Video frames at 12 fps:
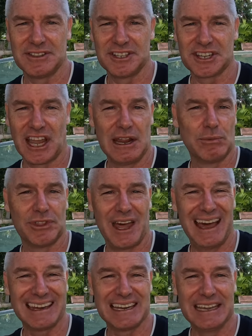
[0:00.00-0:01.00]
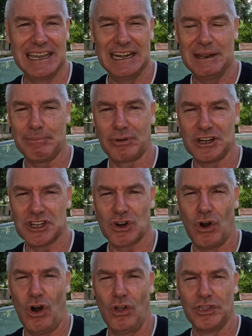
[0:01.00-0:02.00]
into this game with hardly any
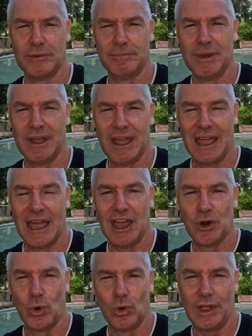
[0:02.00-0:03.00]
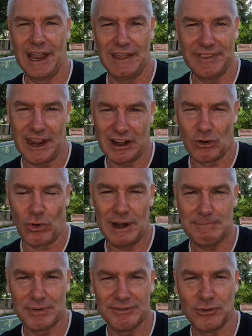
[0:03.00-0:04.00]
pressure on them at all. They had that
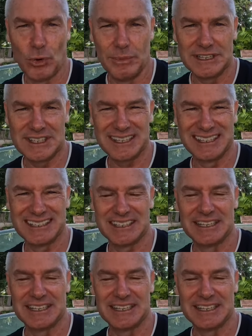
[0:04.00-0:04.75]
great performance in